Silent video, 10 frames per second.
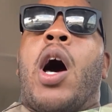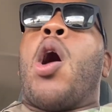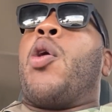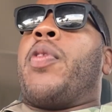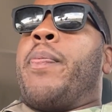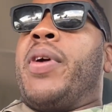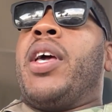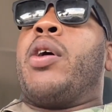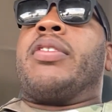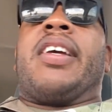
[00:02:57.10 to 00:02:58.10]
all the
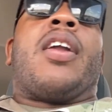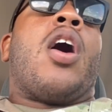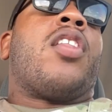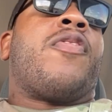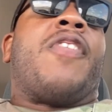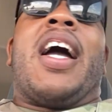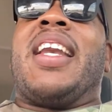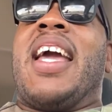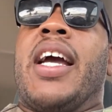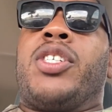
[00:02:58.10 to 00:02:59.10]
bills and all the
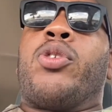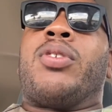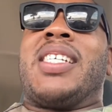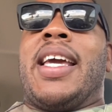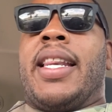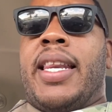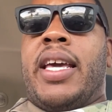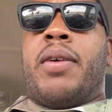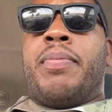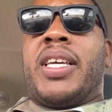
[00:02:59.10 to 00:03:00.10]
financials and
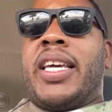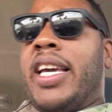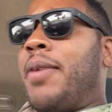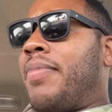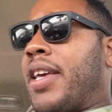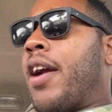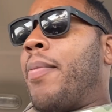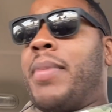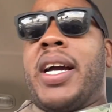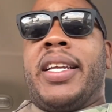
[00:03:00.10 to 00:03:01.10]
them keep their
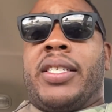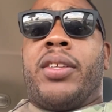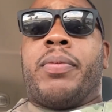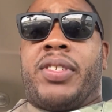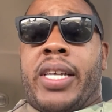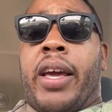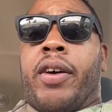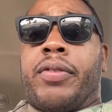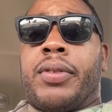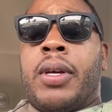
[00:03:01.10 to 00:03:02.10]
money to
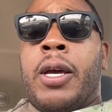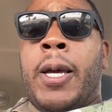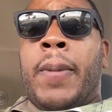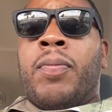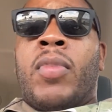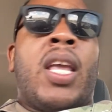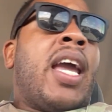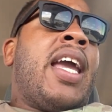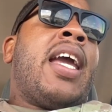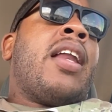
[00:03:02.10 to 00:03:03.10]
themselves.
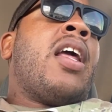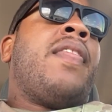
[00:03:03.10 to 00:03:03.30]
And